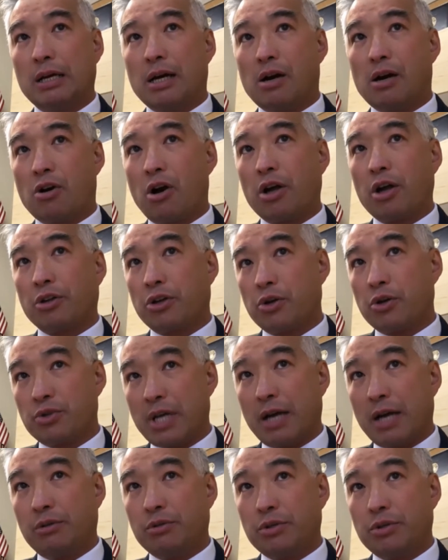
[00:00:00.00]
Our heart
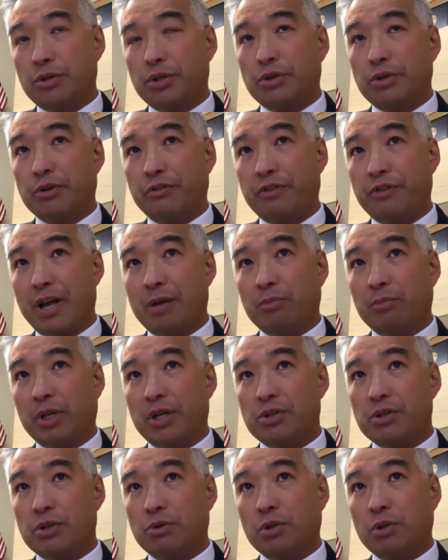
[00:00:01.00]
goes out to the
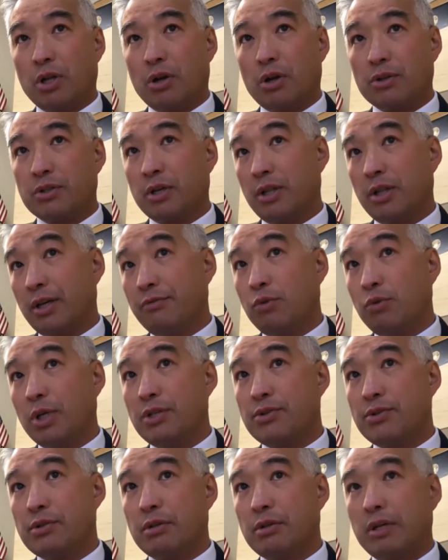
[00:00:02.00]
families who lost their loved
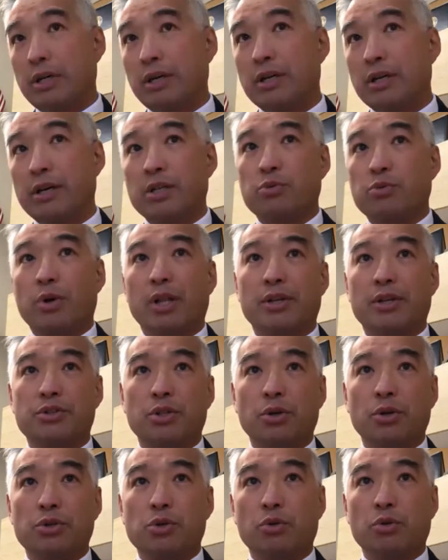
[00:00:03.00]
ones, as well
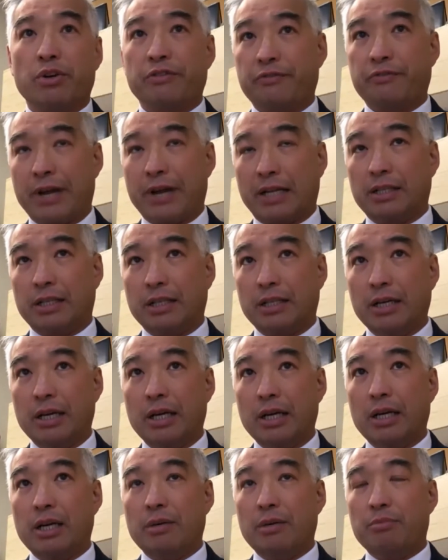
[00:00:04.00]
as those who are affected
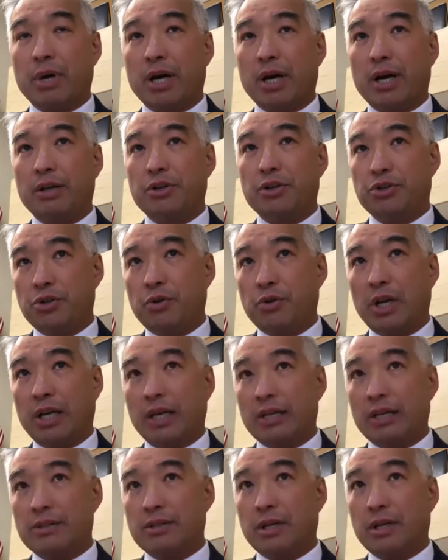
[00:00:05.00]
by the
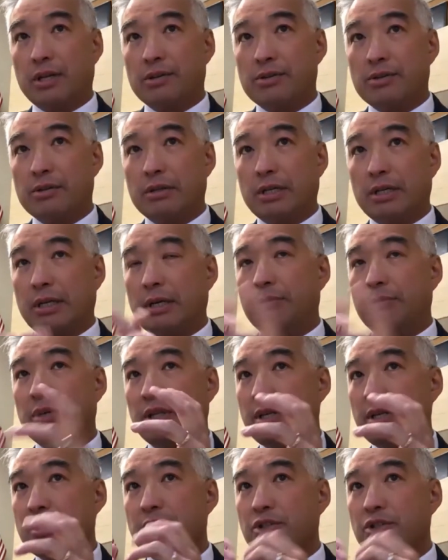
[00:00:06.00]
shooting incidents.
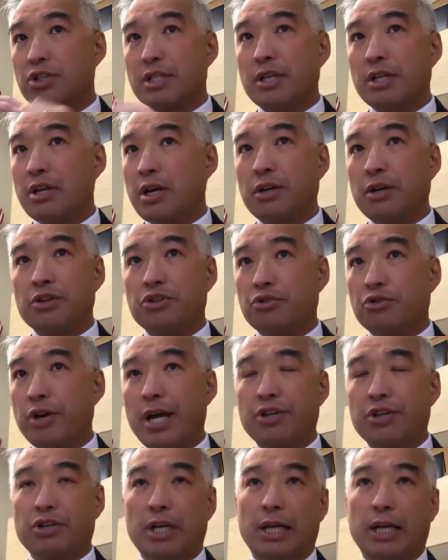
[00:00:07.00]
This is just another
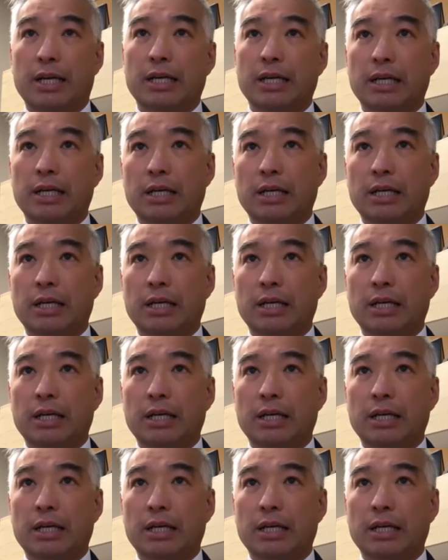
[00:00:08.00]
tragedy